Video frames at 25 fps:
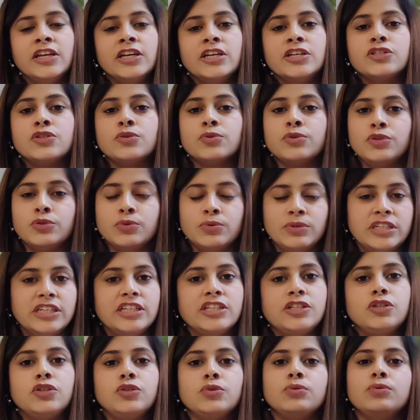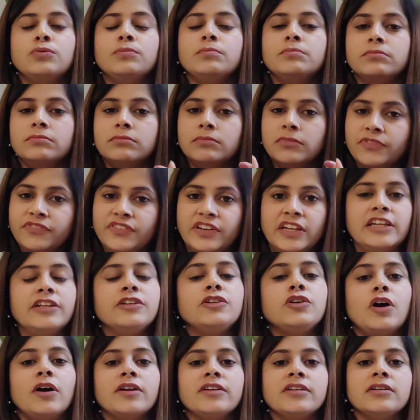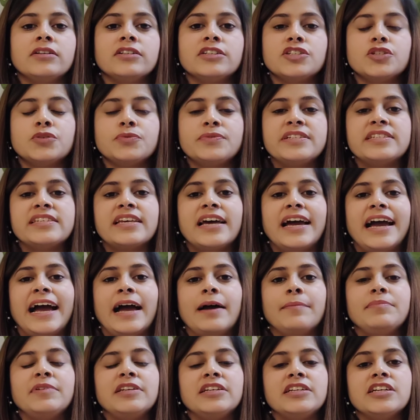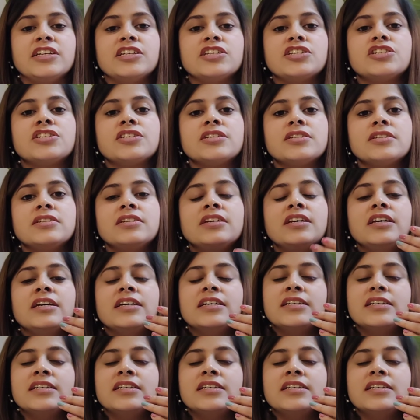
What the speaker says: So you need to fill in your Turkish visa application,